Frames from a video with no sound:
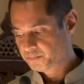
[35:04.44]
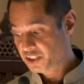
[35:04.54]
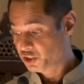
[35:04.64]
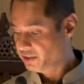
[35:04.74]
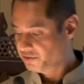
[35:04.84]

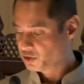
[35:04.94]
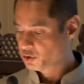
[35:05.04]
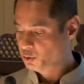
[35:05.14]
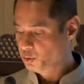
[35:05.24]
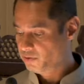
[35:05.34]
It shifts
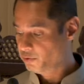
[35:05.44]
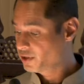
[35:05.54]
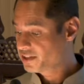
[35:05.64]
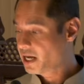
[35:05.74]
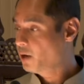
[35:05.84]
to for
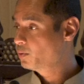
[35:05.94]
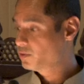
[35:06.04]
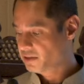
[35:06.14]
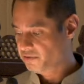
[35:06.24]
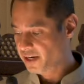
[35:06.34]
the
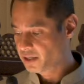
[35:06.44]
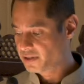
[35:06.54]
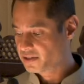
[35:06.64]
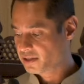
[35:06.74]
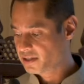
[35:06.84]
sounds and
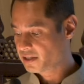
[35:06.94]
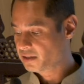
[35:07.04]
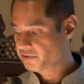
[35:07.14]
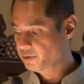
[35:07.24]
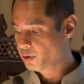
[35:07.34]
fragrances and
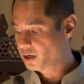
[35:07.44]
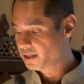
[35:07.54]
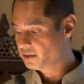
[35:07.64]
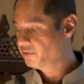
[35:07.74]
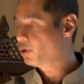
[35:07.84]
the flora
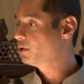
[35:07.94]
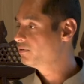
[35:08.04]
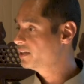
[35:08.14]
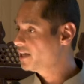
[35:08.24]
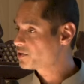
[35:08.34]
and the fauna
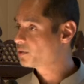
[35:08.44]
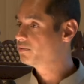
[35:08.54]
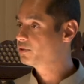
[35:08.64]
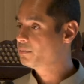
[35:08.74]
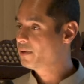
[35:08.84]
of the
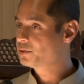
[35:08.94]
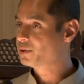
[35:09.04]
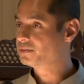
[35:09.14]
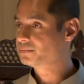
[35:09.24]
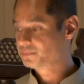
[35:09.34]
desert for the
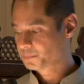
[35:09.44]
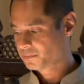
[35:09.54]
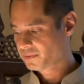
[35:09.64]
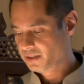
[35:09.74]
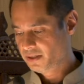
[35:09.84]
Bedouin.
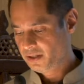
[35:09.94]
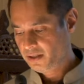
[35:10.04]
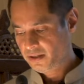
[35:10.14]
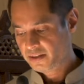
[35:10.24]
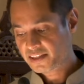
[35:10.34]

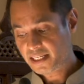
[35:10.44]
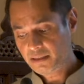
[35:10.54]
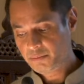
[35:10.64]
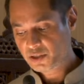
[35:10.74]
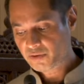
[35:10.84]
The
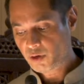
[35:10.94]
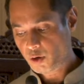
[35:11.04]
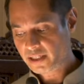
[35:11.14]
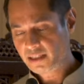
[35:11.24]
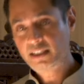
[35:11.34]
sentiments of
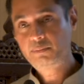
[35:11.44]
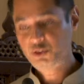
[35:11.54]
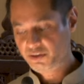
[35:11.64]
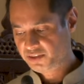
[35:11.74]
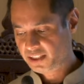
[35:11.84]
longing keep
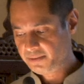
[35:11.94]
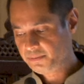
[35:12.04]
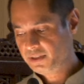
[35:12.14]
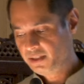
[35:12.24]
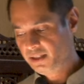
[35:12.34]

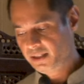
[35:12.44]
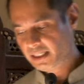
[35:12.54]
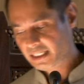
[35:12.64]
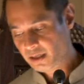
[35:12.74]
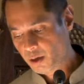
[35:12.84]
shifting,
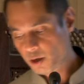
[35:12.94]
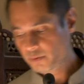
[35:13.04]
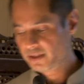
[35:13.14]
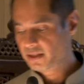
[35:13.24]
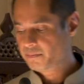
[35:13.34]
and along
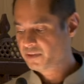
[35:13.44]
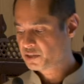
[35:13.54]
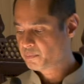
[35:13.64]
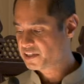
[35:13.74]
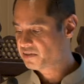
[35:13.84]
with them, the
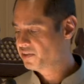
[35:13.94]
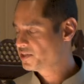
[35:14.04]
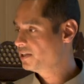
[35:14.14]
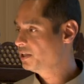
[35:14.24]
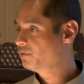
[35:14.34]

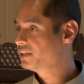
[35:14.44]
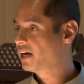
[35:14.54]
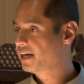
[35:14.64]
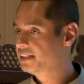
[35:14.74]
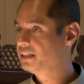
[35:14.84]
specificity of the
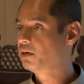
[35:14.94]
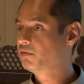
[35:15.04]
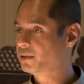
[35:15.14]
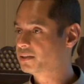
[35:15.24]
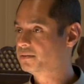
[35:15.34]
idea
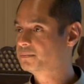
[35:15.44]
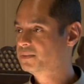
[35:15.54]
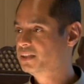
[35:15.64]
of watan.